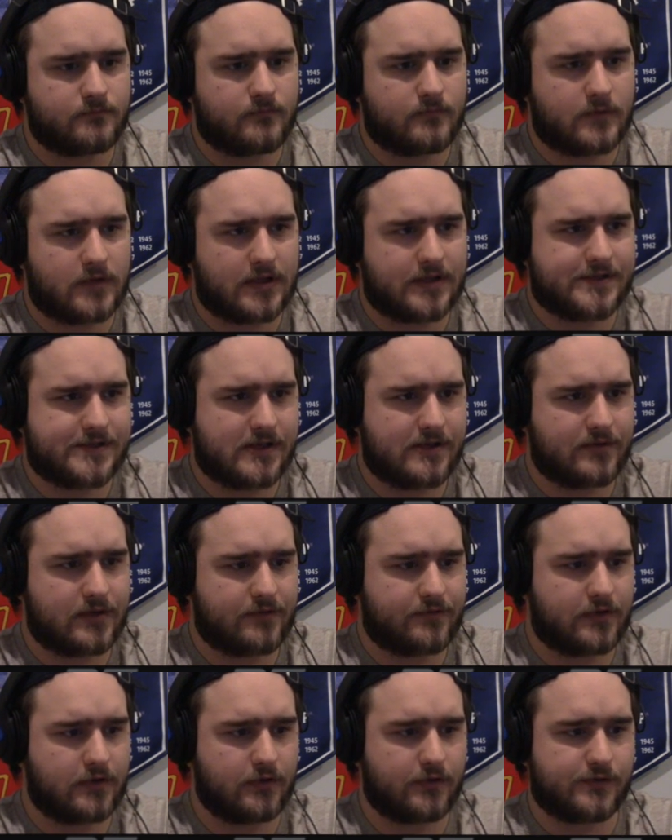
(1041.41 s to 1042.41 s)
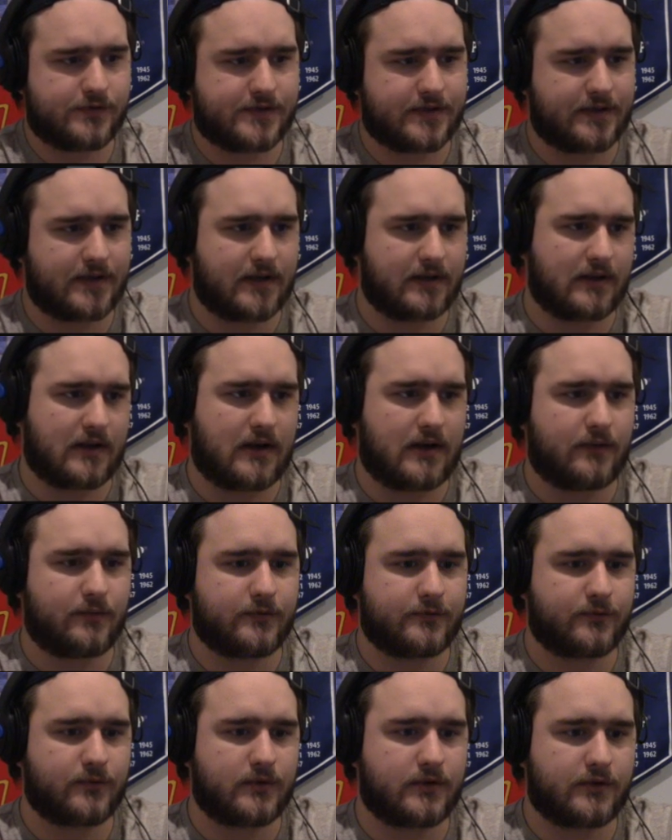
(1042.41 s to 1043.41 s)
Because even if you lose the deadline
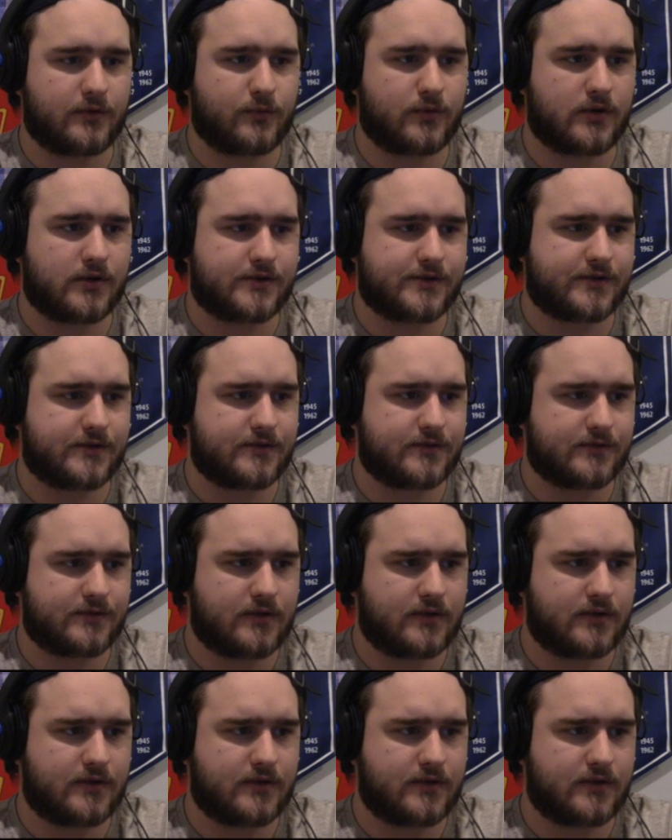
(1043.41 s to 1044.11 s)
with one of the worst...